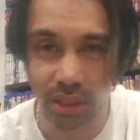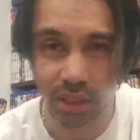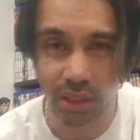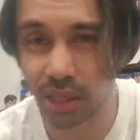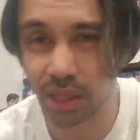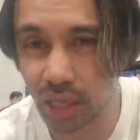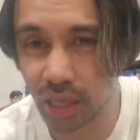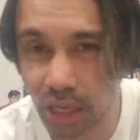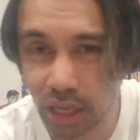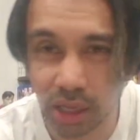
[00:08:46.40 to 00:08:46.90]

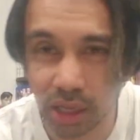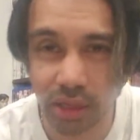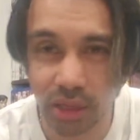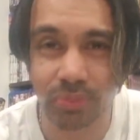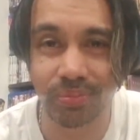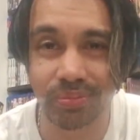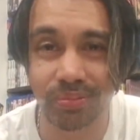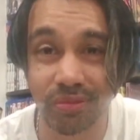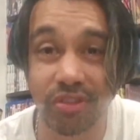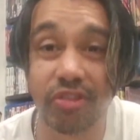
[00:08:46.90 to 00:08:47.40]

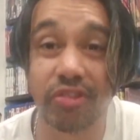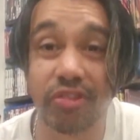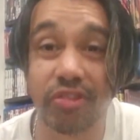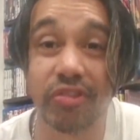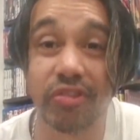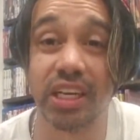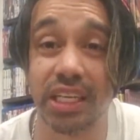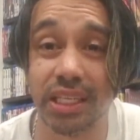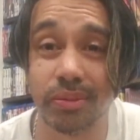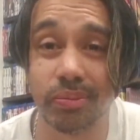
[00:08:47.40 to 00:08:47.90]

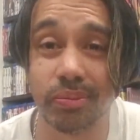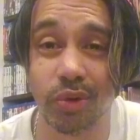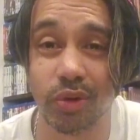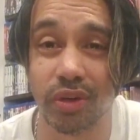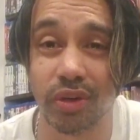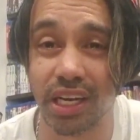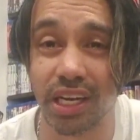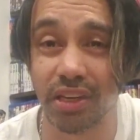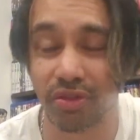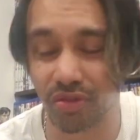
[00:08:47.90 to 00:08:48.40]
funny more
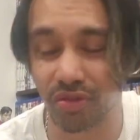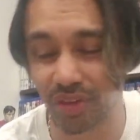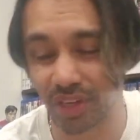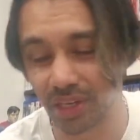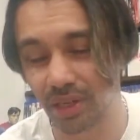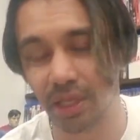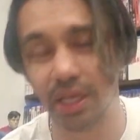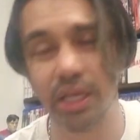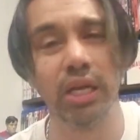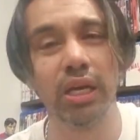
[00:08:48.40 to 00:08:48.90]
than
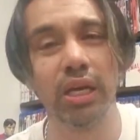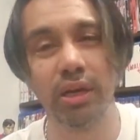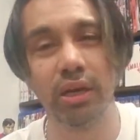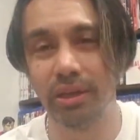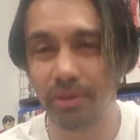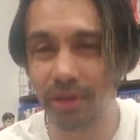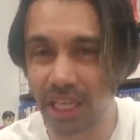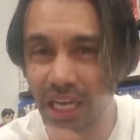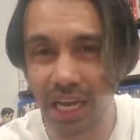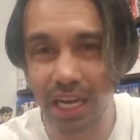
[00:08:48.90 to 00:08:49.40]
anything.
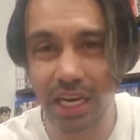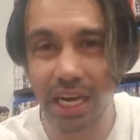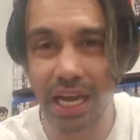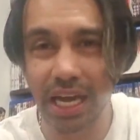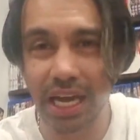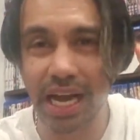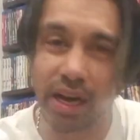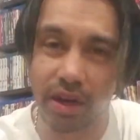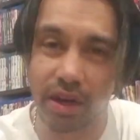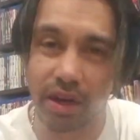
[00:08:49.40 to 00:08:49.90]
Cut
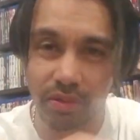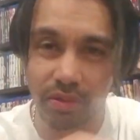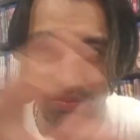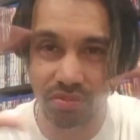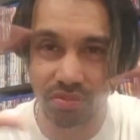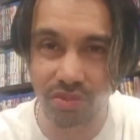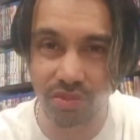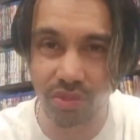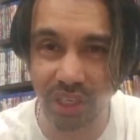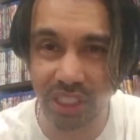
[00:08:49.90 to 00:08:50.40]
that out.
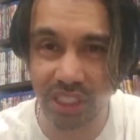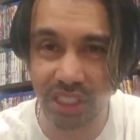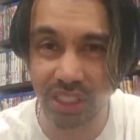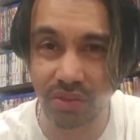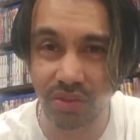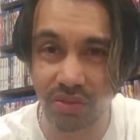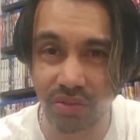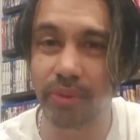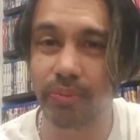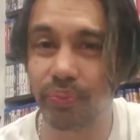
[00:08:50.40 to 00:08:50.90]
The rest
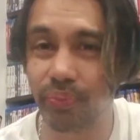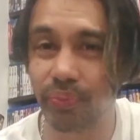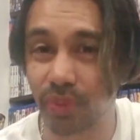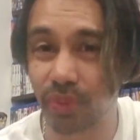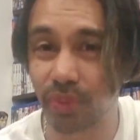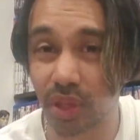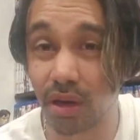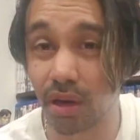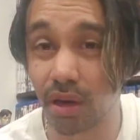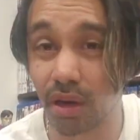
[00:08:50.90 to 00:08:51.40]
of it,
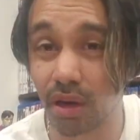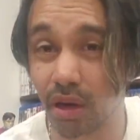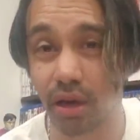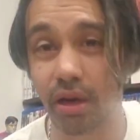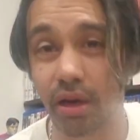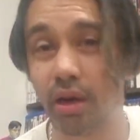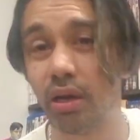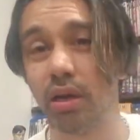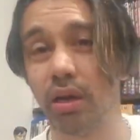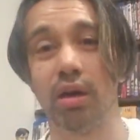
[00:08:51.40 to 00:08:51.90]

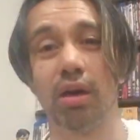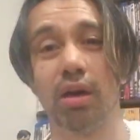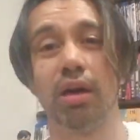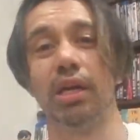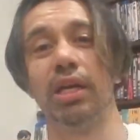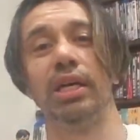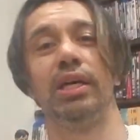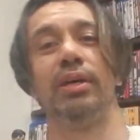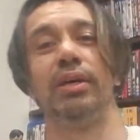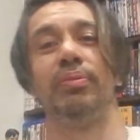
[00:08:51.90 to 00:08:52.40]
I
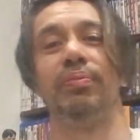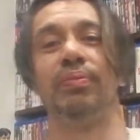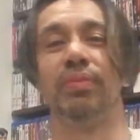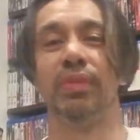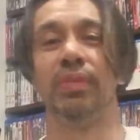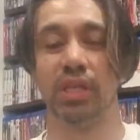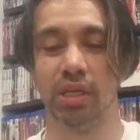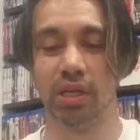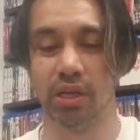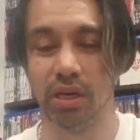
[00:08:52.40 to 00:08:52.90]

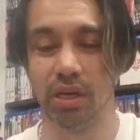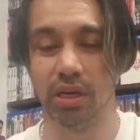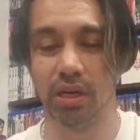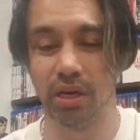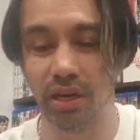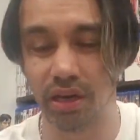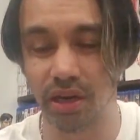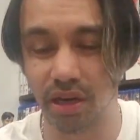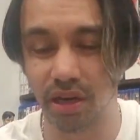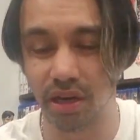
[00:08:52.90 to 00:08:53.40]

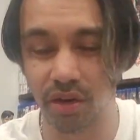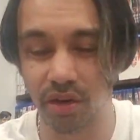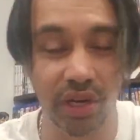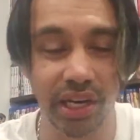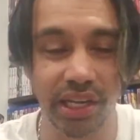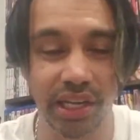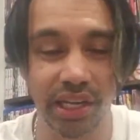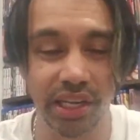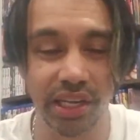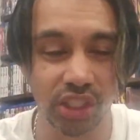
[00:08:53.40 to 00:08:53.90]

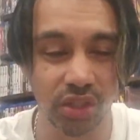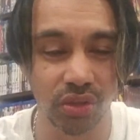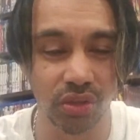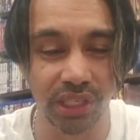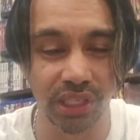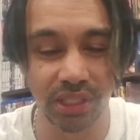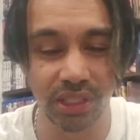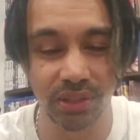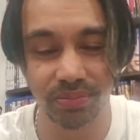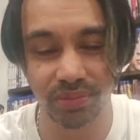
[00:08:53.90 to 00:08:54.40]
really
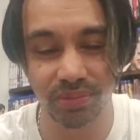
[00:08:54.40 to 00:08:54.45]
enjoyed,